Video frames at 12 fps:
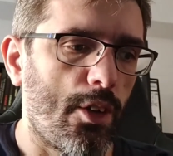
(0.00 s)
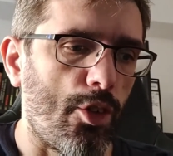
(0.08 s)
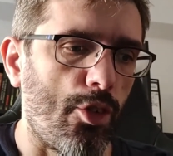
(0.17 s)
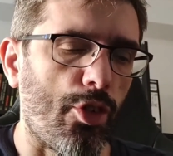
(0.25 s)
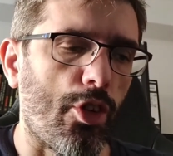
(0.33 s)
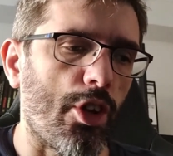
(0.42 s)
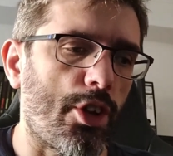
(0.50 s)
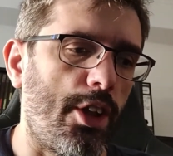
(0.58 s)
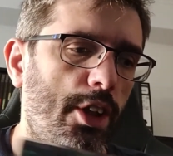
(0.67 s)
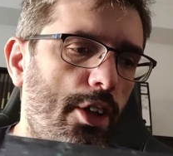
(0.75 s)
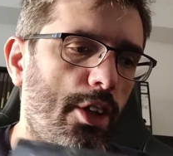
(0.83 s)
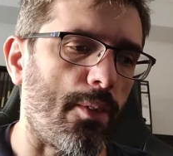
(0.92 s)
we've got
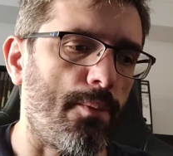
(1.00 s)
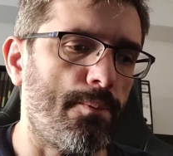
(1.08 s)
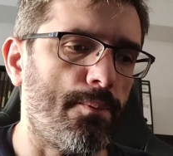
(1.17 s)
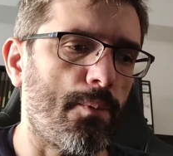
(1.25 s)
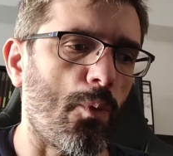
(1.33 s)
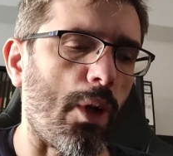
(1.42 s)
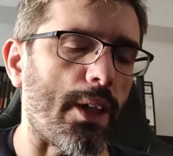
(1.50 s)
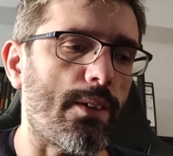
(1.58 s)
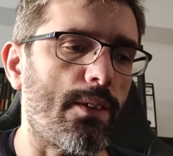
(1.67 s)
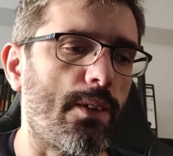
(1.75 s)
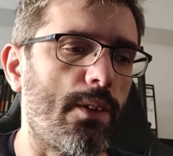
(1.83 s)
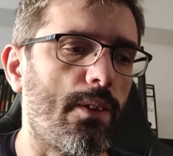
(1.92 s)
here
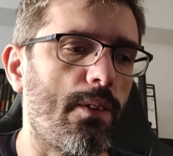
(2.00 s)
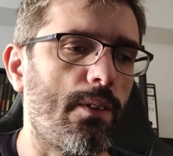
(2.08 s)
what